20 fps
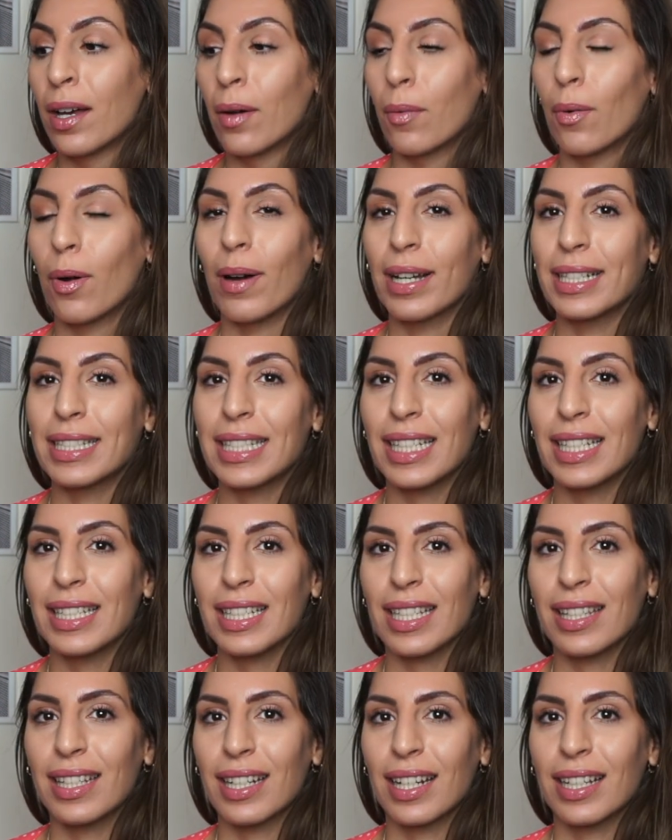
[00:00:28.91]
Well, I did
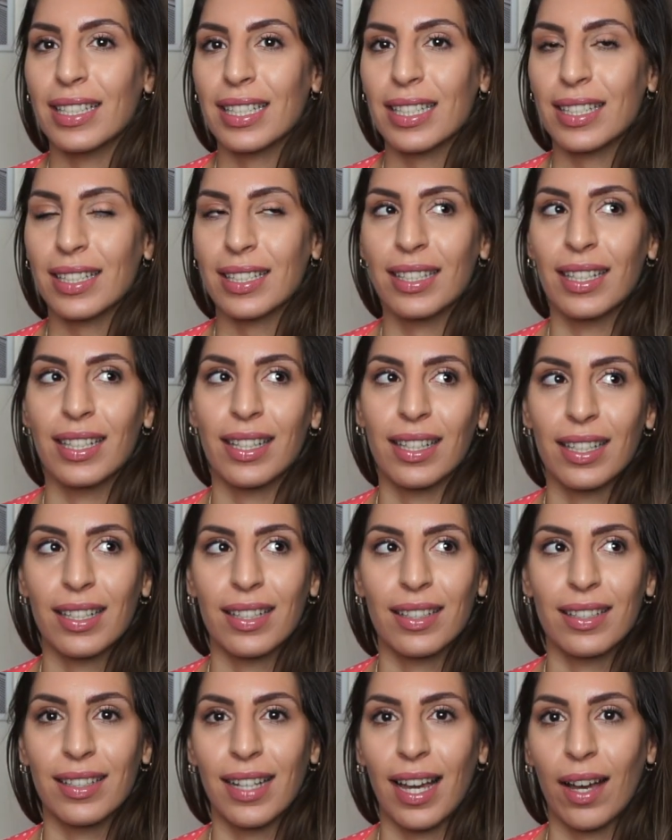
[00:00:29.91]
and then I didn't and
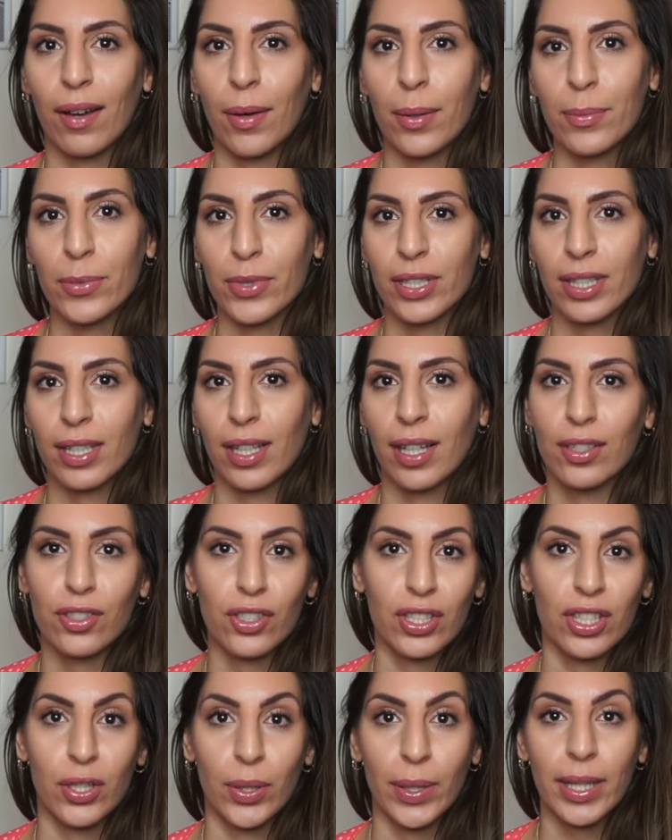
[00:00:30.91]
then now I'm just like,
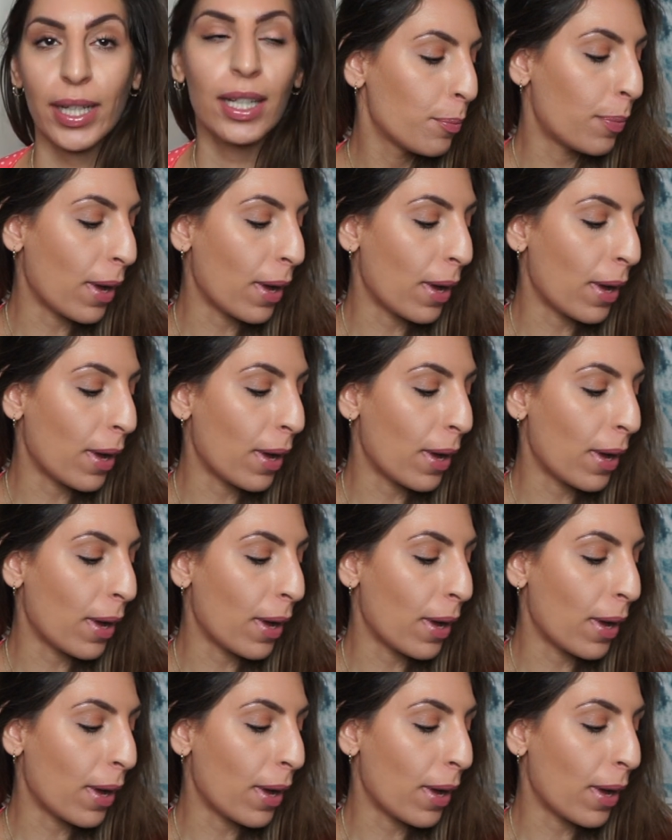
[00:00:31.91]
just do it.